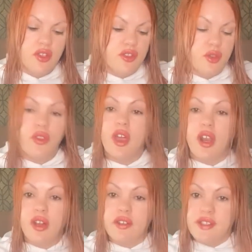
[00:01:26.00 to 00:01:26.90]
So that
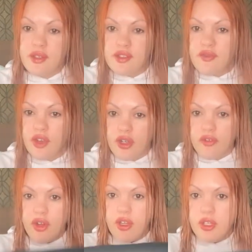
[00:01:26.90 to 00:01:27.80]
all sounds very,
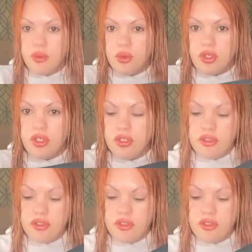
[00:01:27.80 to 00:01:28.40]
very cool.